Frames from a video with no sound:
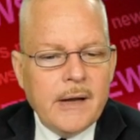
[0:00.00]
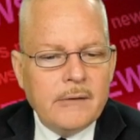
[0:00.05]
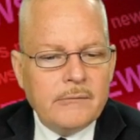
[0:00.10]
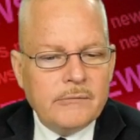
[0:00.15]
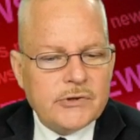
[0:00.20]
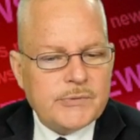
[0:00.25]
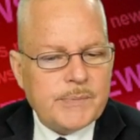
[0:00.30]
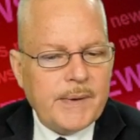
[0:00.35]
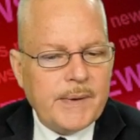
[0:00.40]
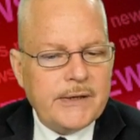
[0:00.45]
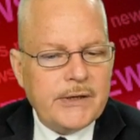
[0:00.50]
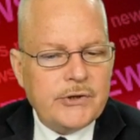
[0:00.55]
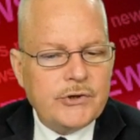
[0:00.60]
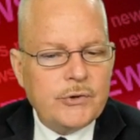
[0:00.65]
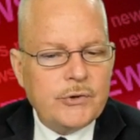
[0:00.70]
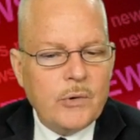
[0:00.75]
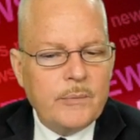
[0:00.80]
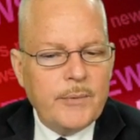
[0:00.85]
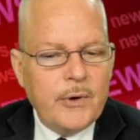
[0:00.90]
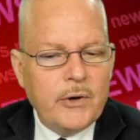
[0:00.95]
responded
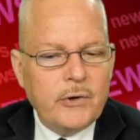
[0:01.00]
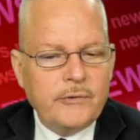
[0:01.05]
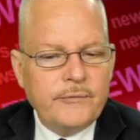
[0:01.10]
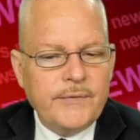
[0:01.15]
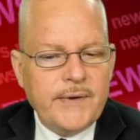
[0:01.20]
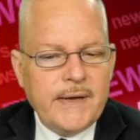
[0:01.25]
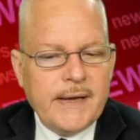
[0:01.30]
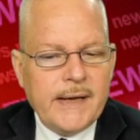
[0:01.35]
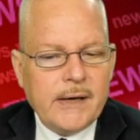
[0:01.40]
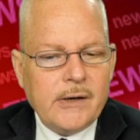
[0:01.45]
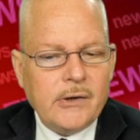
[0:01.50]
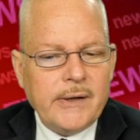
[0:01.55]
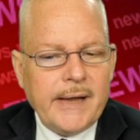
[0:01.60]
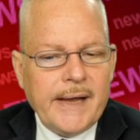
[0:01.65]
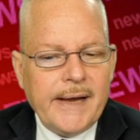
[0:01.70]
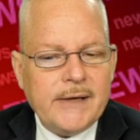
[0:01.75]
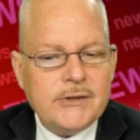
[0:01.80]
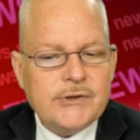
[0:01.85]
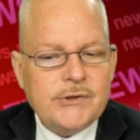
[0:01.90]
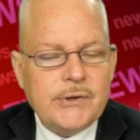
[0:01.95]
to a motor vehicle
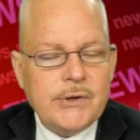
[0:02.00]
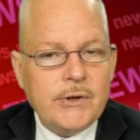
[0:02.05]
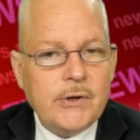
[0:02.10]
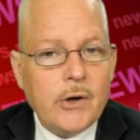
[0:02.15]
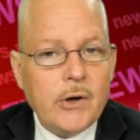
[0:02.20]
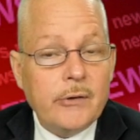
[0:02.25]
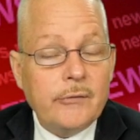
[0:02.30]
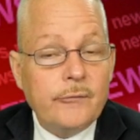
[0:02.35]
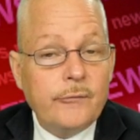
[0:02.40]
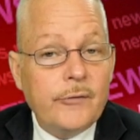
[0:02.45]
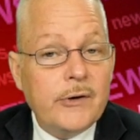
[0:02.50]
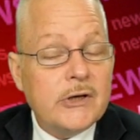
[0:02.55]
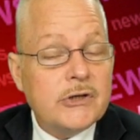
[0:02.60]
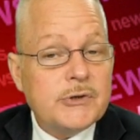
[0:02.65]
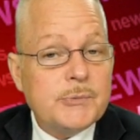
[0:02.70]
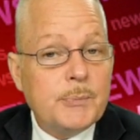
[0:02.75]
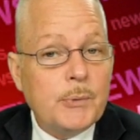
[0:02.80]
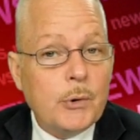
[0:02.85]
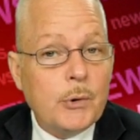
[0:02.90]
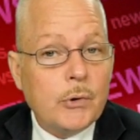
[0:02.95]
accident on
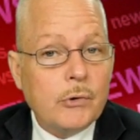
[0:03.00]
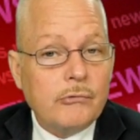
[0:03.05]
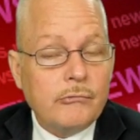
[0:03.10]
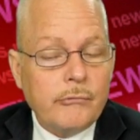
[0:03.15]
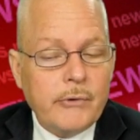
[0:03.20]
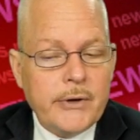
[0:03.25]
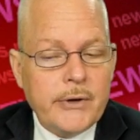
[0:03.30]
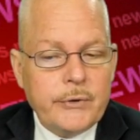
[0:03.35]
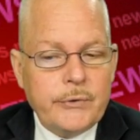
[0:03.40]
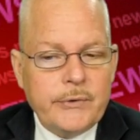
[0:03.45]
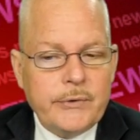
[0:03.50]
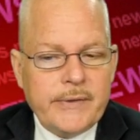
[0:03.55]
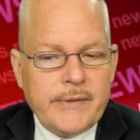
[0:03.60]
Figsboro Road,